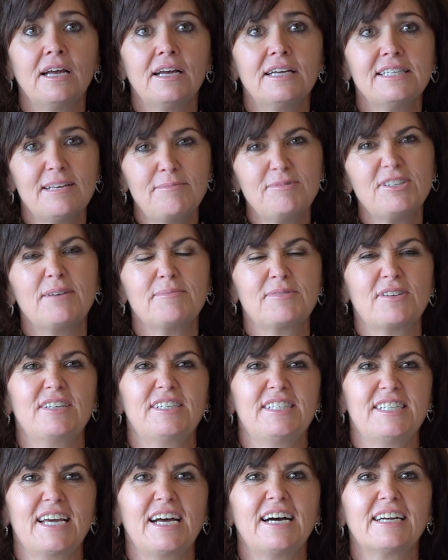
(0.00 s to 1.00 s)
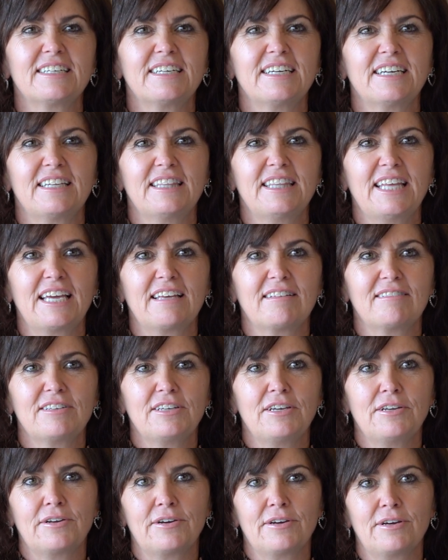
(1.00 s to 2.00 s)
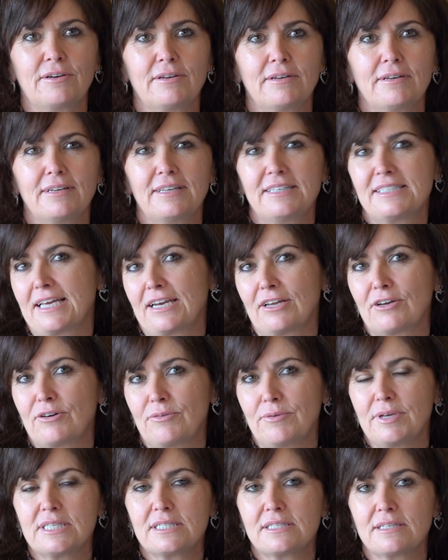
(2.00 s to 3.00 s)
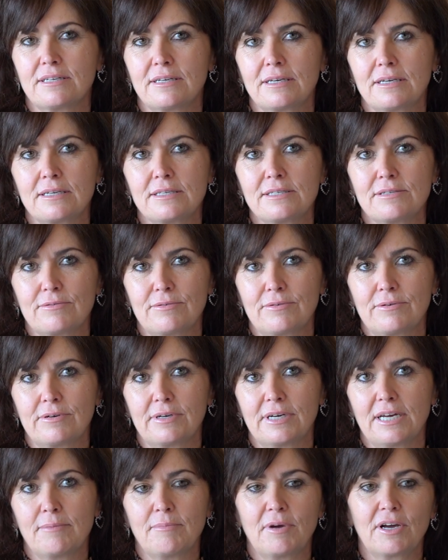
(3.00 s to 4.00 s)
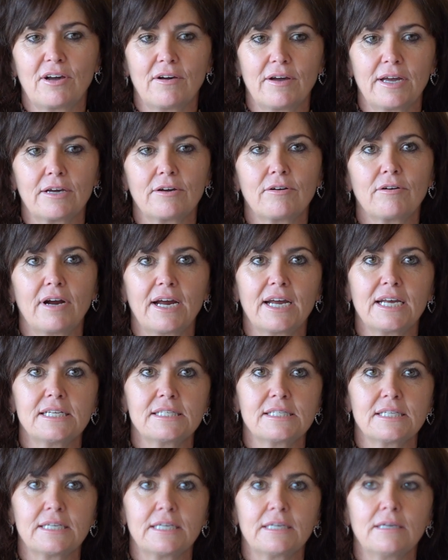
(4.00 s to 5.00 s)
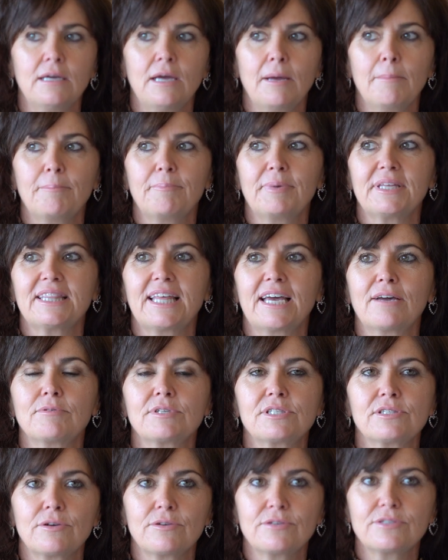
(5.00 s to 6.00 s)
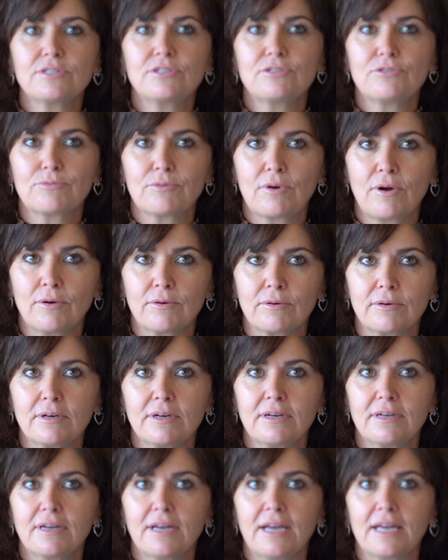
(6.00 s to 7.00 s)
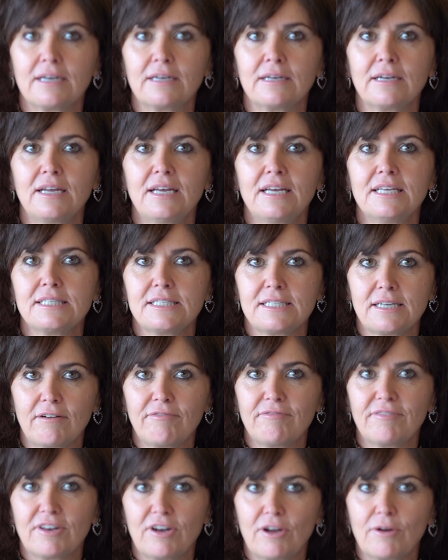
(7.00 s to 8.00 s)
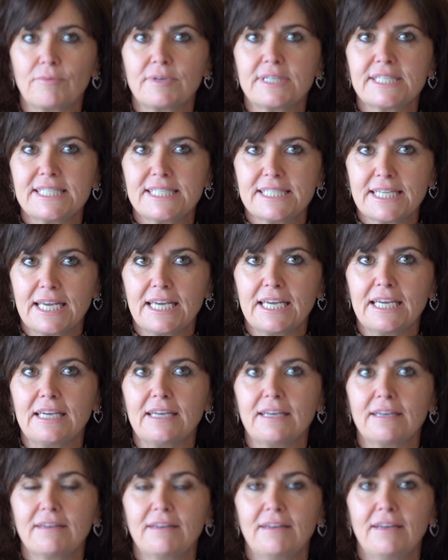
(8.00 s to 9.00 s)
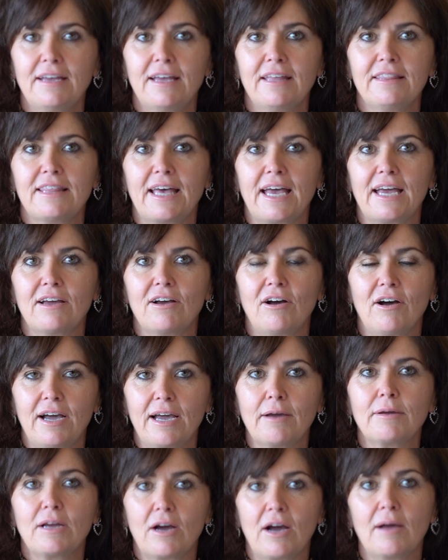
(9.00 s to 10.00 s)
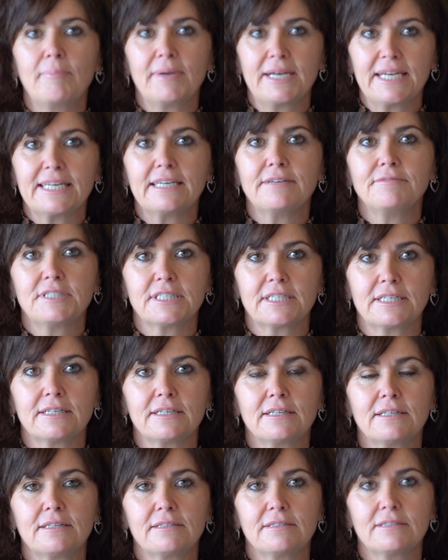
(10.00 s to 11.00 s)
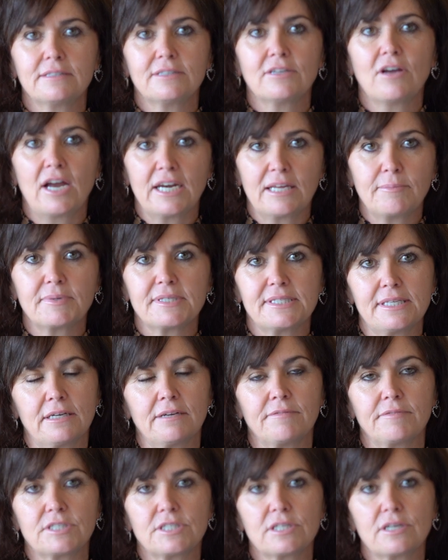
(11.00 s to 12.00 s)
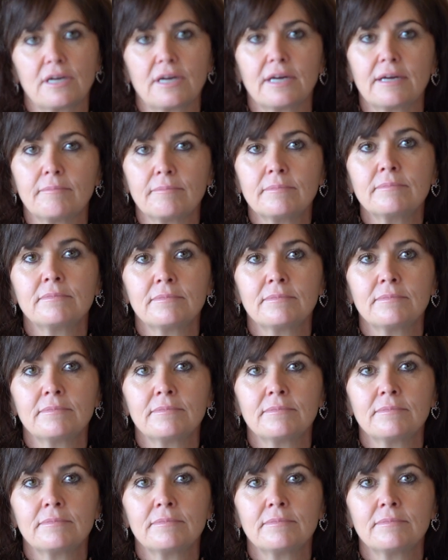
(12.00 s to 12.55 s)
Sometimes I doubt it and think, is that a coincidence, or am I going crazy? But they were so strong, and stuff that I would see, that I believed it 90% of the time.